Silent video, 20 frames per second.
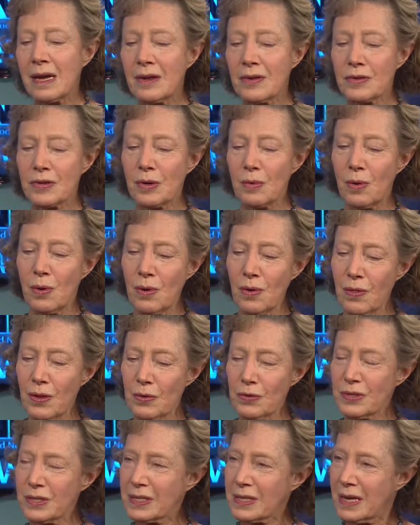So all
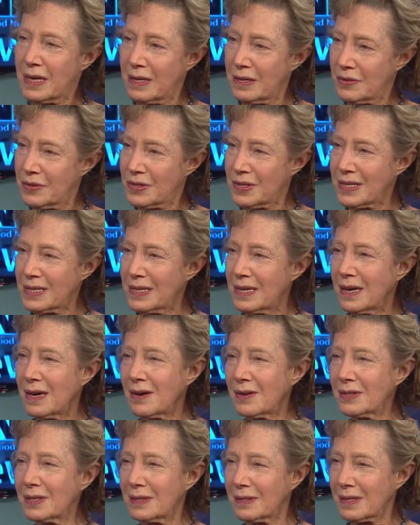those tests
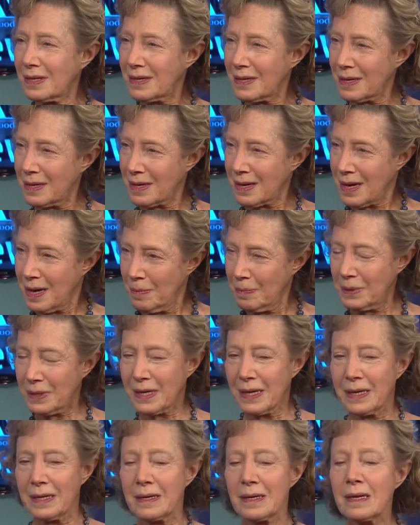are a little
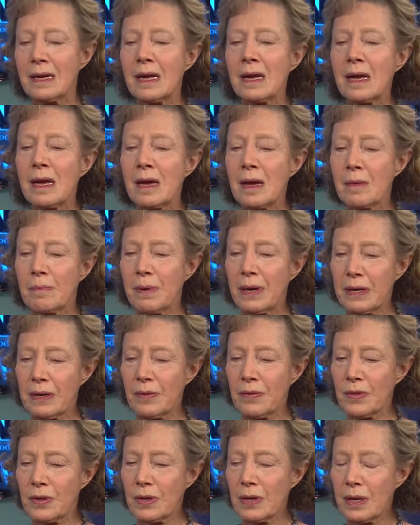complicated, but
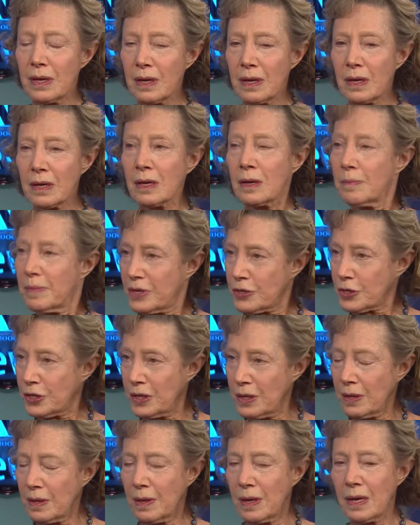the
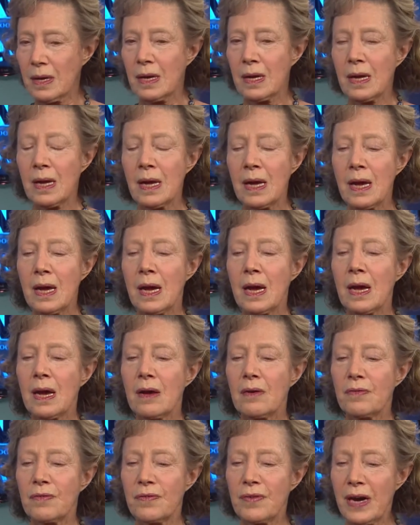commission
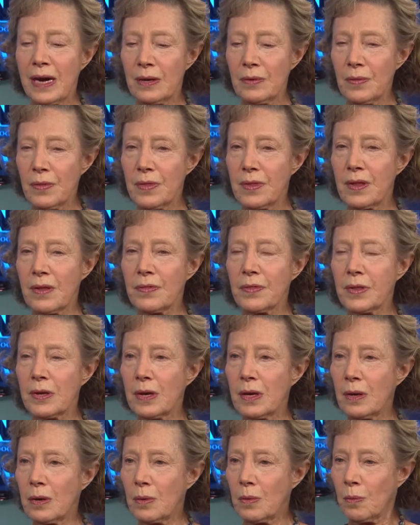found that
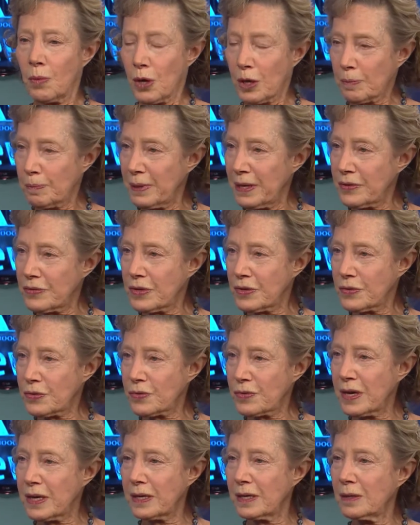the workplace at
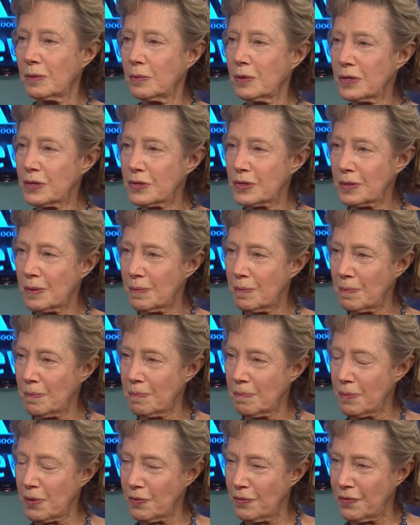Strega was
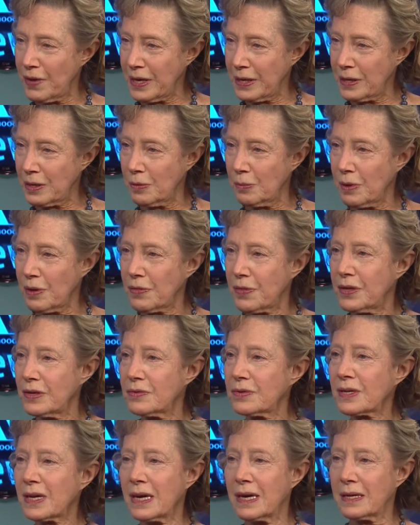pervaded with
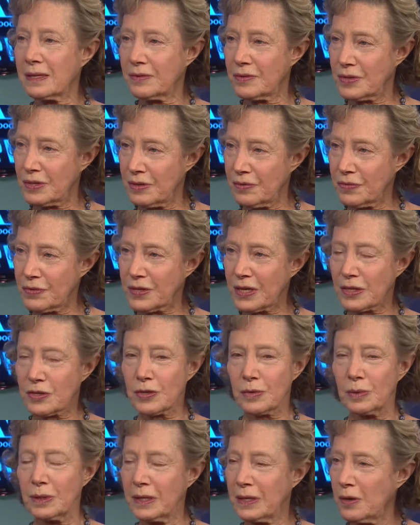these kinds of
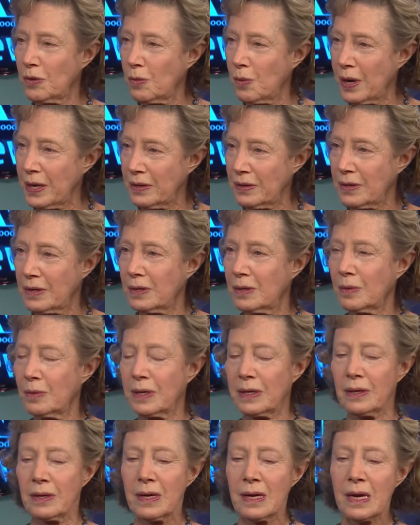sexual innuendo
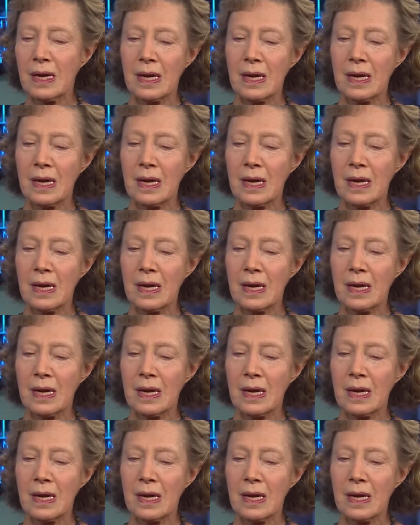and